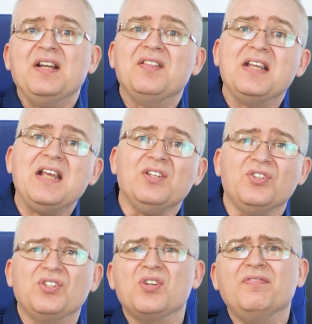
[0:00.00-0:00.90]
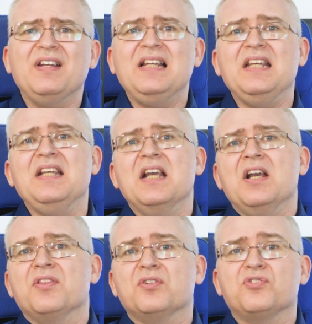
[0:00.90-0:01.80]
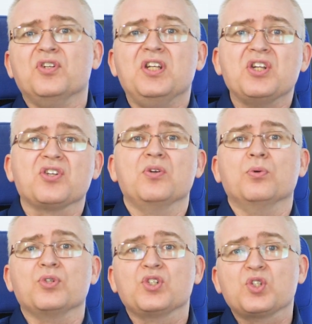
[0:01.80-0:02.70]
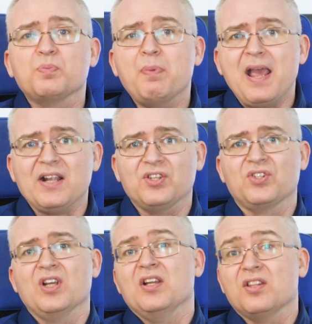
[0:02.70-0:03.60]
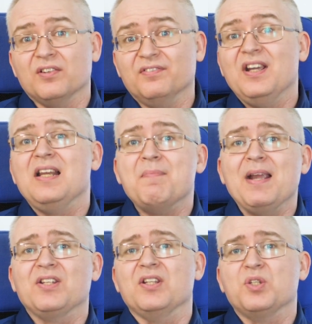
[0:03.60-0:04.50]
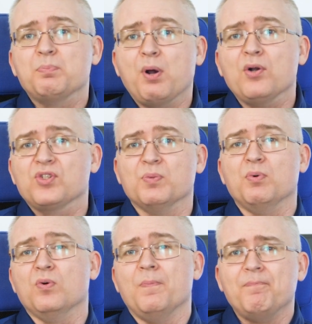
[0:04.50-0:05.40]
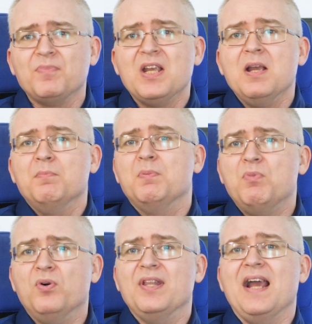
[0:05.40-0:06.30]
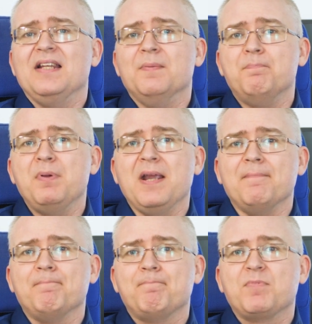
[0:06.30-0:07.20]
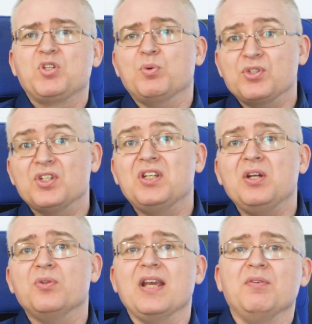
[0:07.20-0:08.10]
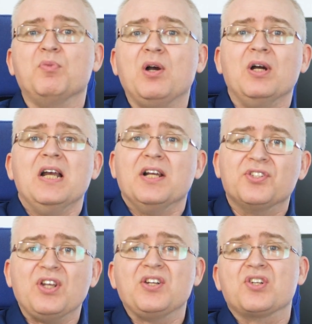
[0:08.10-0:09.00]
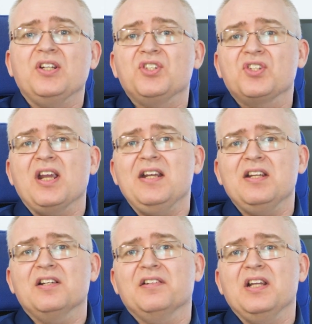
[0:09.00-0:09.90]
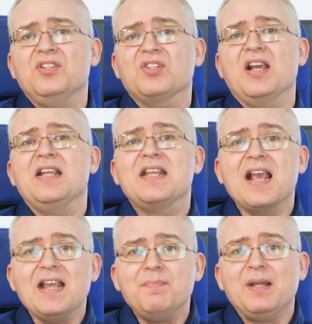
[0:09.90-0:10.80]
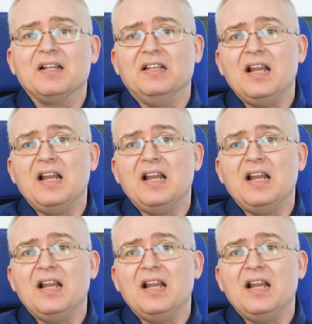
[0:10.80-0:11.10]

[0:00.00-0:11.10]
thing is, it's not really the traditional specs that really make this possible, but more on that in a bit. So what's the deal then? Well, essentially Stadia is a gaming